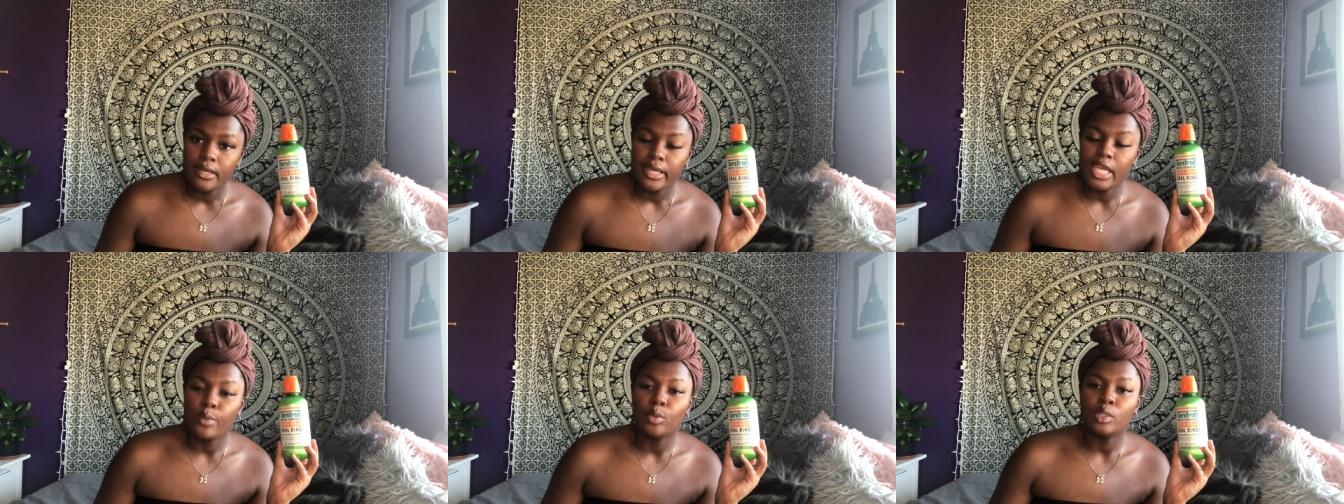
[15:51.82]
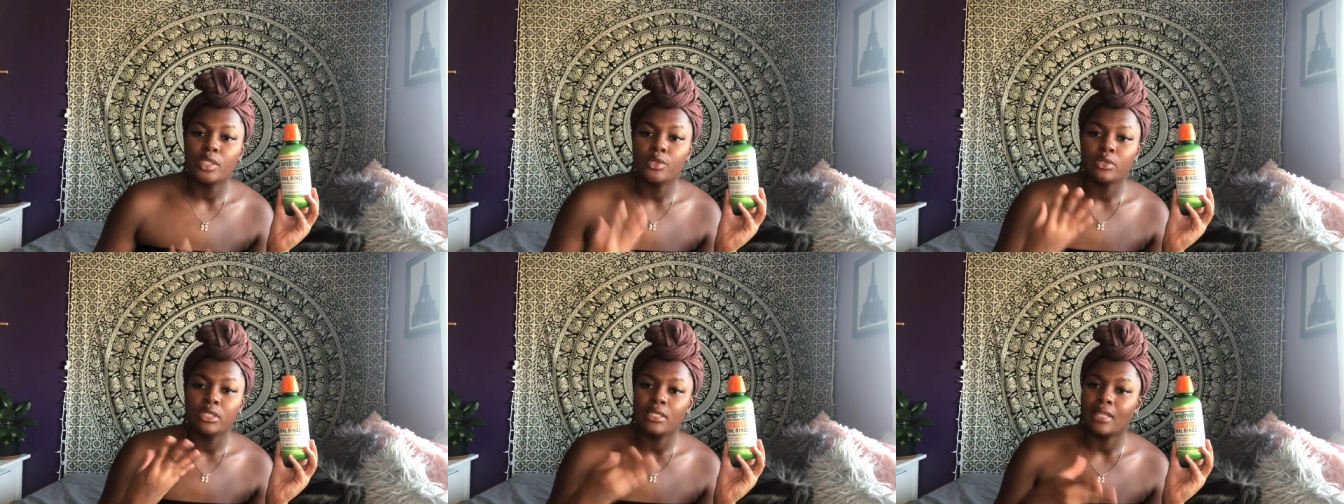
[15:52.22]
it will
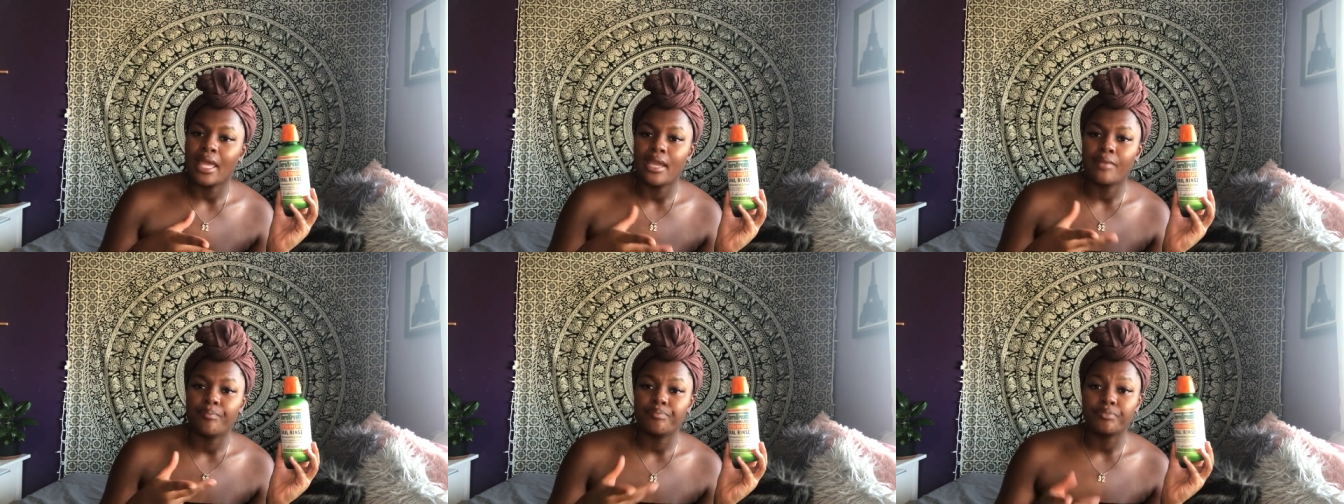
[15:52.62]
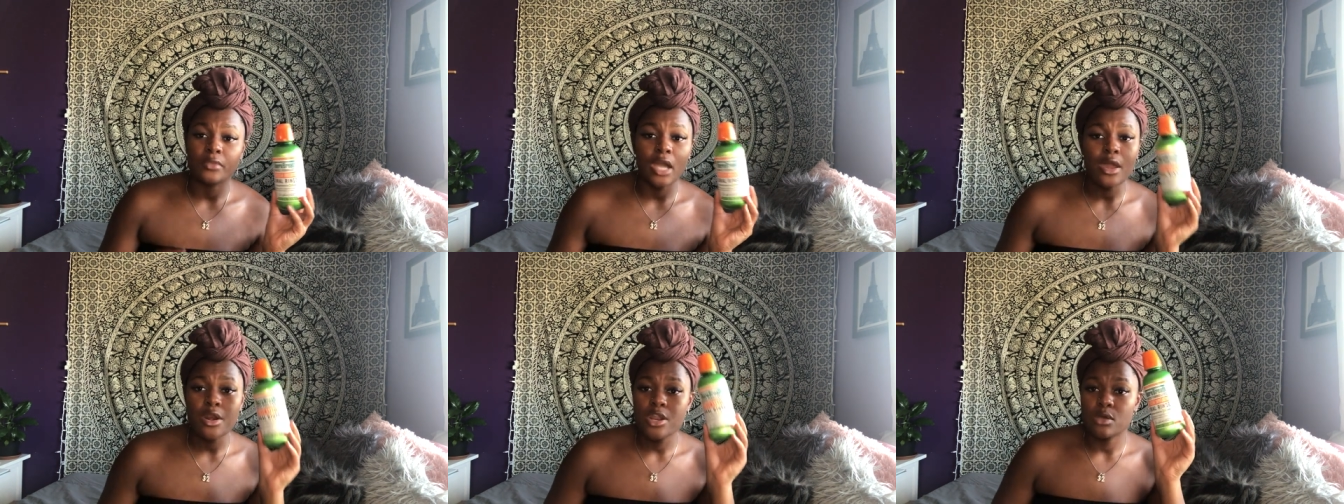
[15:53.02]
literally like,
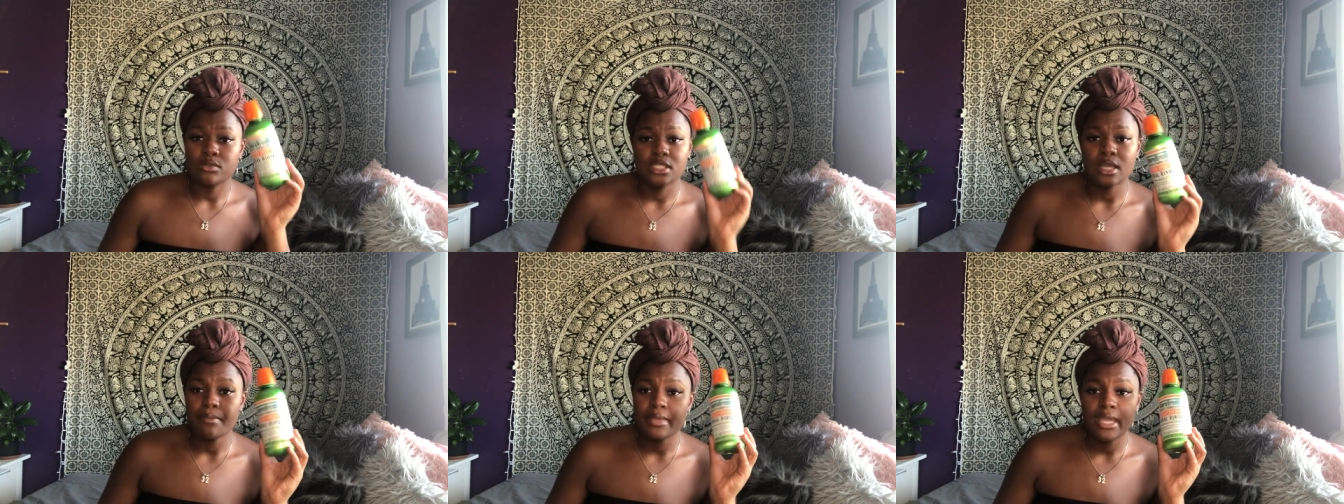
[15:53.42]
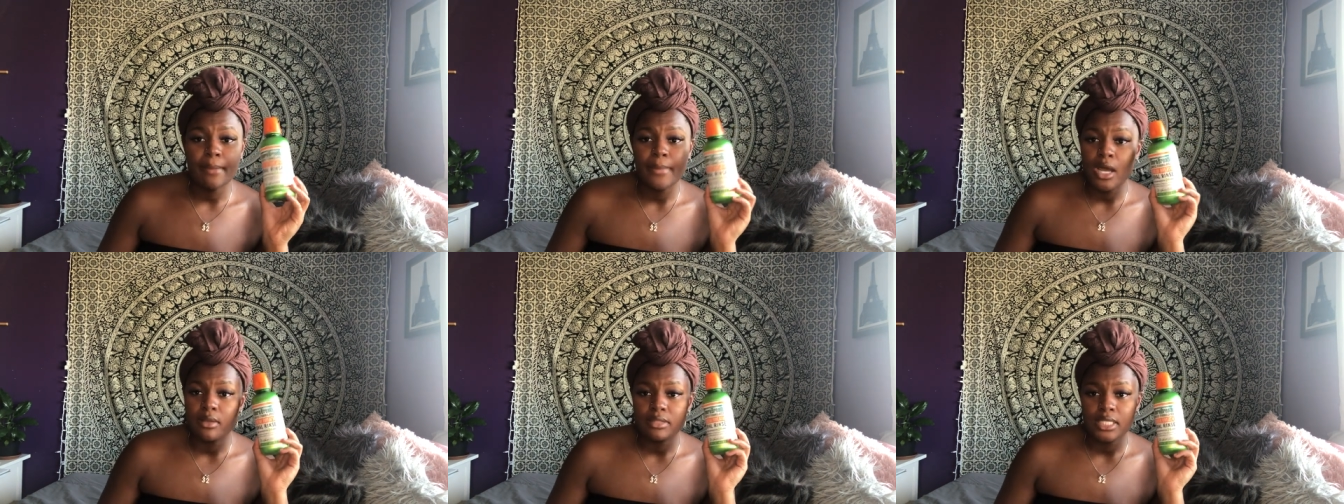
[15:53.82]
I don't know, something
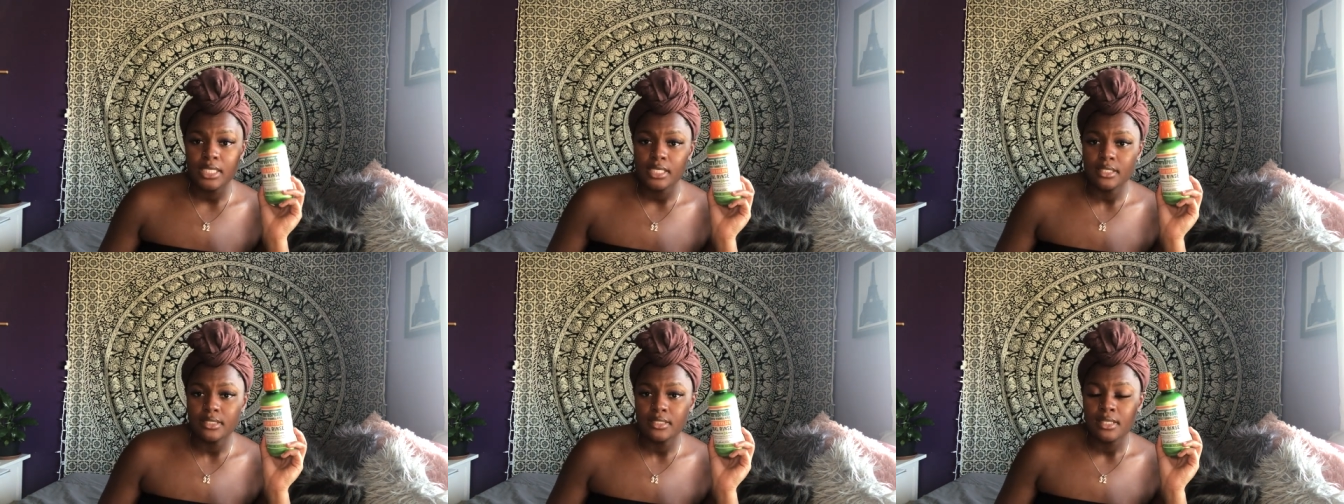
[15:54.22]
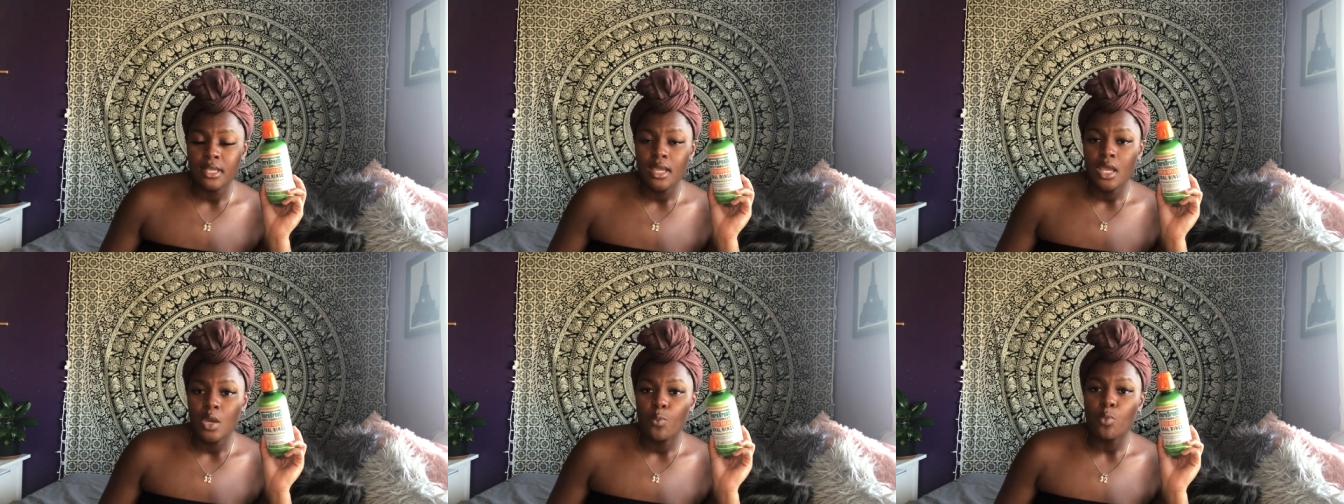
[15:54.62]
about this
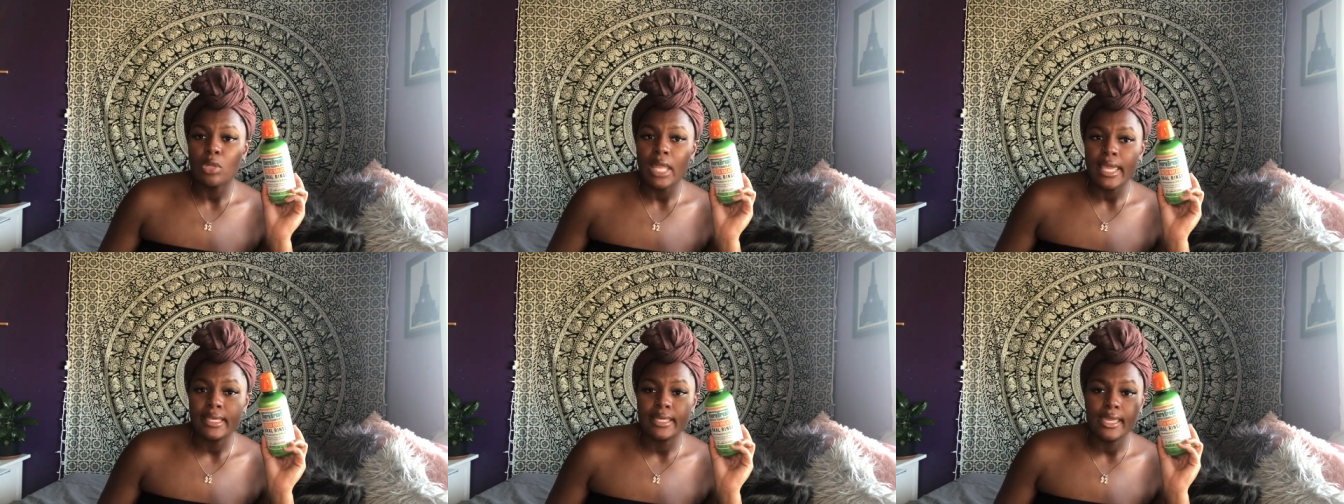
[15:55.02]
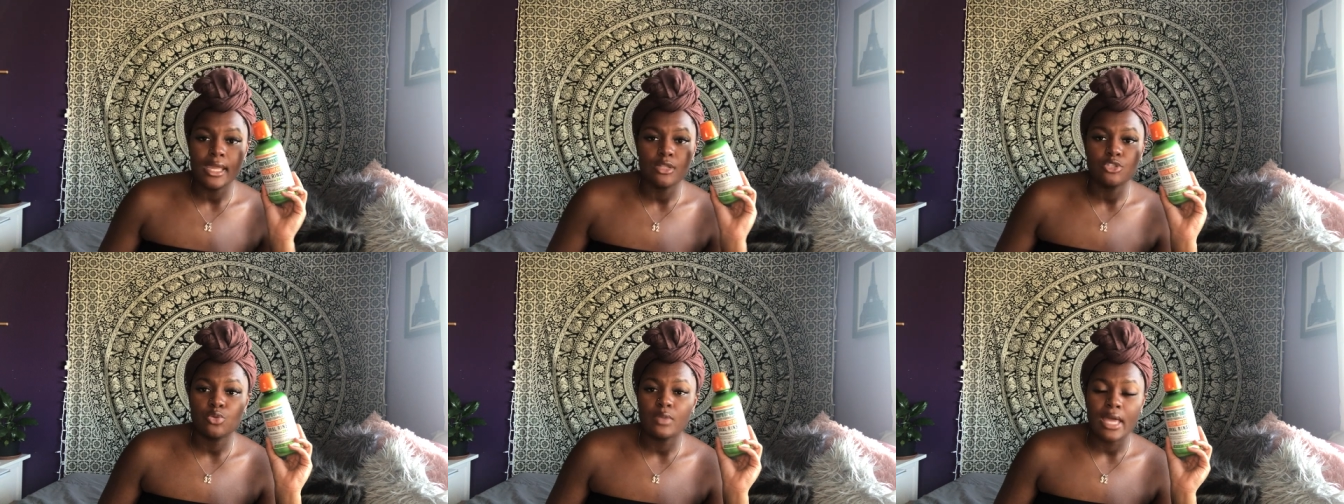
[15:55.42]
will like
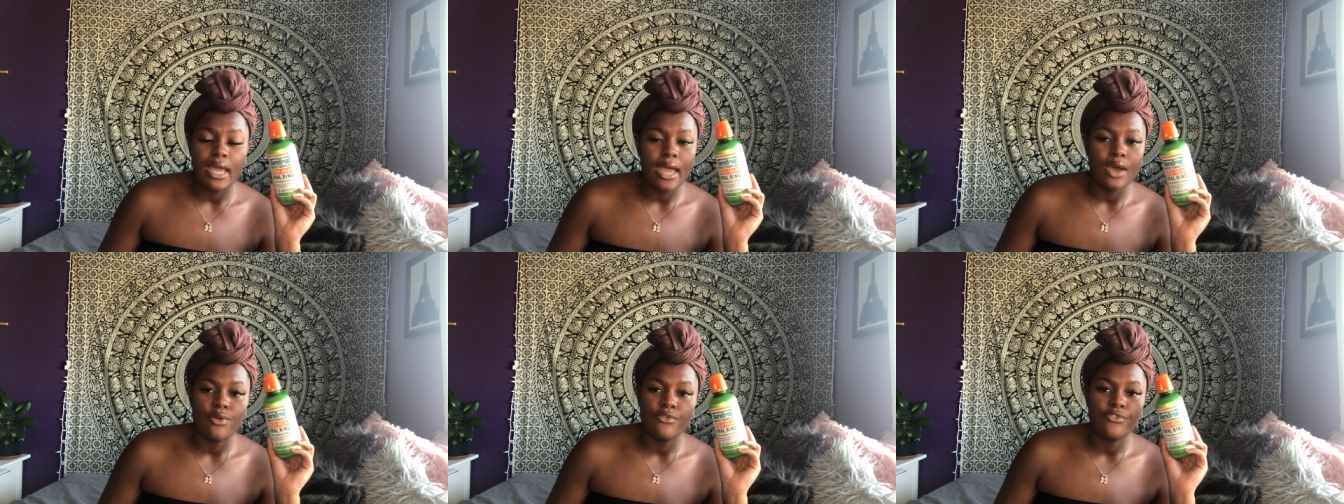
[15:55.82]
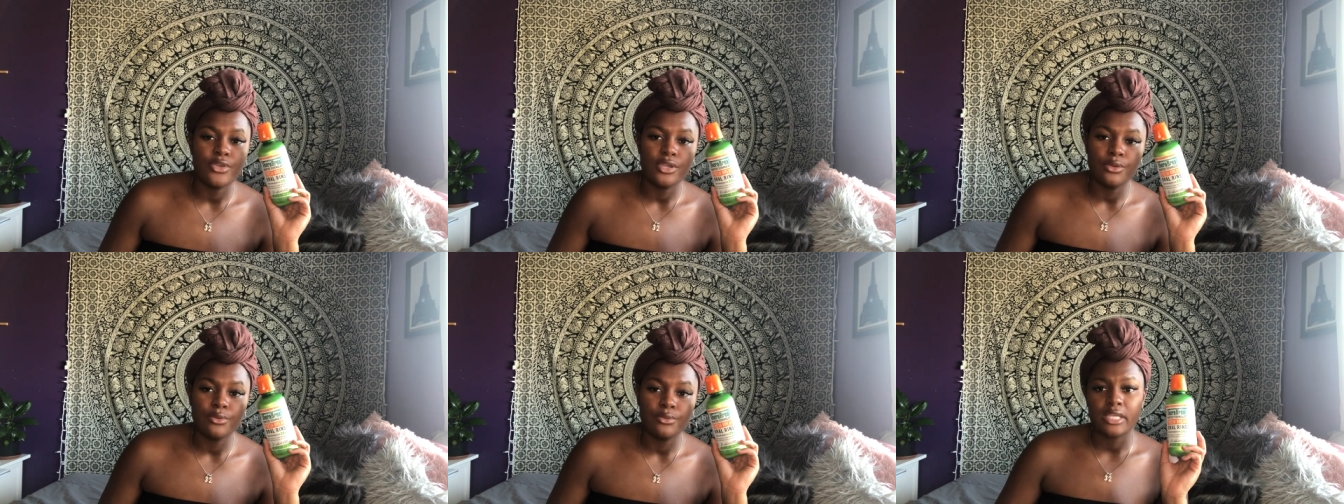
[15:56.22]
cancel that out for
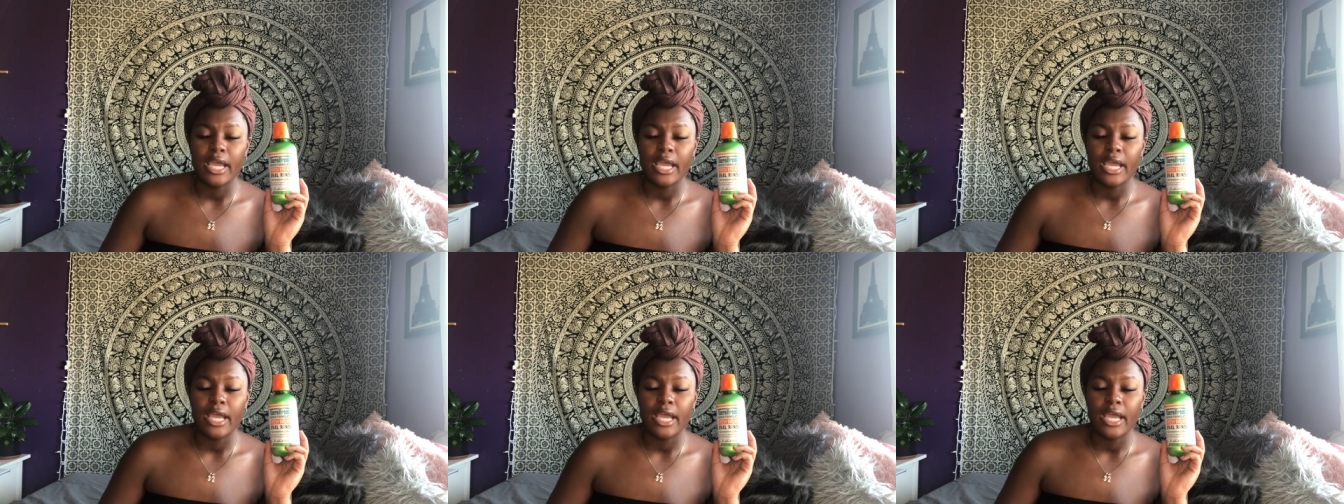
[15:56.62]
you.